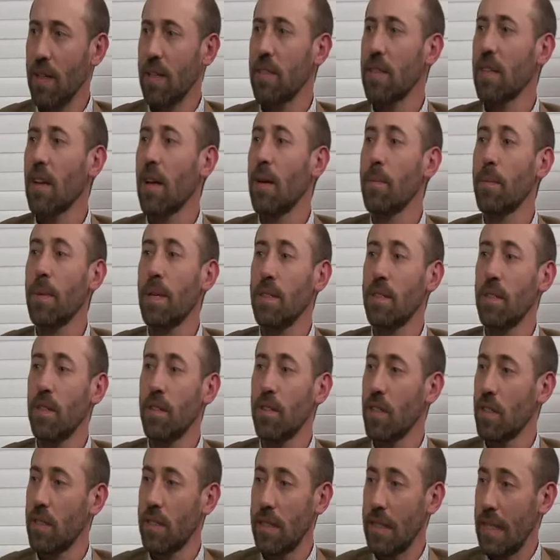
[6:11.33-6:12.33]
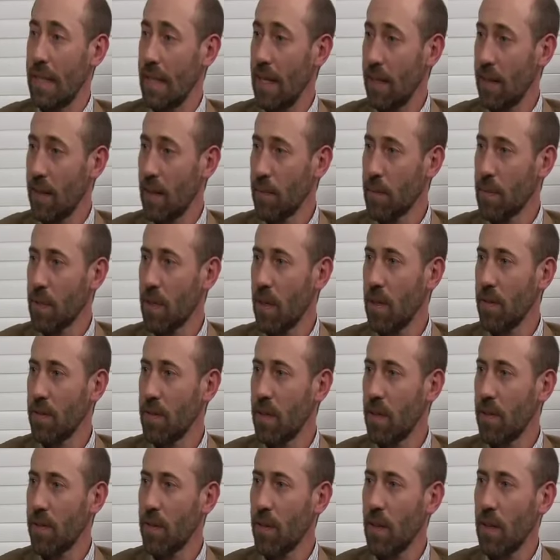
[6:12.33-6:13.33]
is companies are just seeing
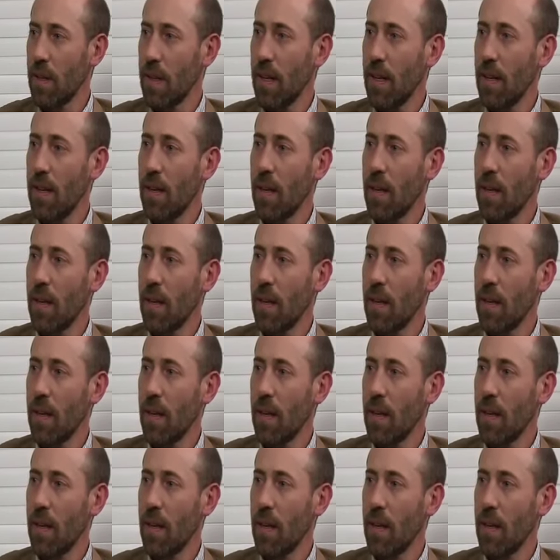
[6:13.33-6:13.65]
themselves differently.